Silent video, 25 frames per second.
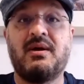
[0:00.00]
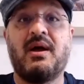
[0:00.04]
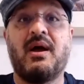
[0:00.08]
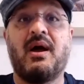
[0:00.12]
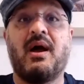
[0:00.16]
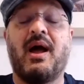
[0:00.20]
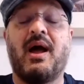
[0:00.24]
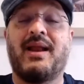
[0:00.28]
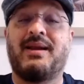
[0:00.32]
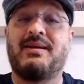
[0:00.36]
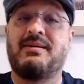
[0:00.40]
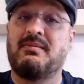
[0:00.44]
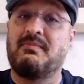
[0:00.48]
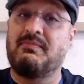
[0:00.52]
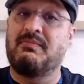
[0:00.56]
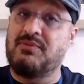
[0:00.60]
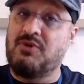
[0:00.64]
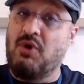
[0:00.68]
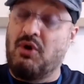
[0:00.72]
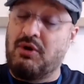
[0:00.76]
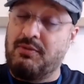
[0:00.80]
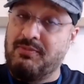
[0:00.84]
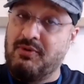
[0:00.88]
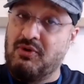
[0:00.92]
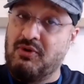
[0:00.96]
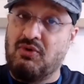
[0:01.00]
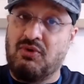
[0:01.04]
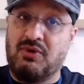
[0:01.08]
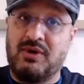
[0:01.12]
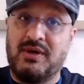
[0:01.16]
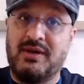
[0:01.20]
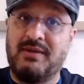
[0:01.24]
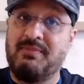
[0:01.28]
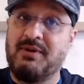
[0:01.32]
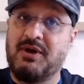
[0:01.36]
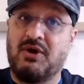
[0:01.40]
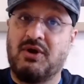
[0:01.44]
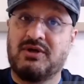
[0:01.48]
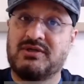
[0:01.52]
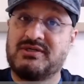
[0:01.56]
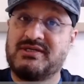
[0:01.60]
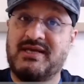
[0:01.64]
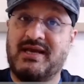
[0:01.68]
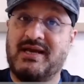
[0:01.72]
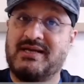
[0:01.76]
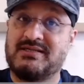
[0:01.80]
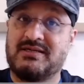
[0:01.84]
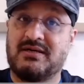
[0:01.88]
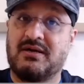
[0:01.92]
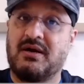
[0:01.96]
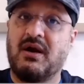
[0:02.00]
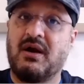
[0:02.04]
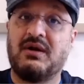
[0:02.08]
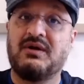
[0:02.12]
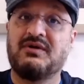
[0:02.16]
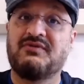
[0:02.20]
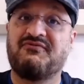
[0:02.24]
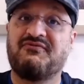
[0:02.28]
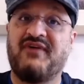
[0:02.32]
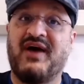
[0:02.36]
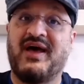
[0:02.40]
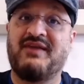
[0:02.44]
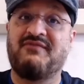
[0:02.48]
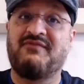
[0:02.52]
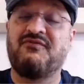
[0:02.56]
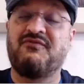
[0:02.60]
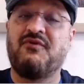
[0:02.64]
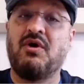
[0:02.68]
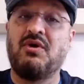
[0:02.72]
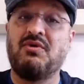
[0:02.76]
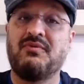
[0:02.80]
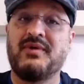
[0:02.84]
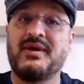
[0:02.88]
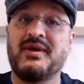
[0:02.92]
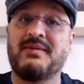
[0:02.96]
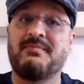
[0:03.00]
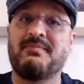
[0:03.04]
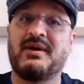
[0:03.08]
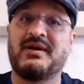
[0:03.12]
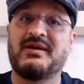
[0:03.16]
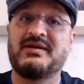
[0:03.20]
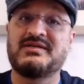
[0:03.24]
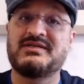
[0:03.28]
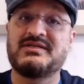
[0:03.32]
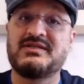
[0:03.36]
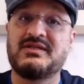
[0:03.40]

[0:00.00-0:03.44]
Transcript: and not only because he has a cult fan following, but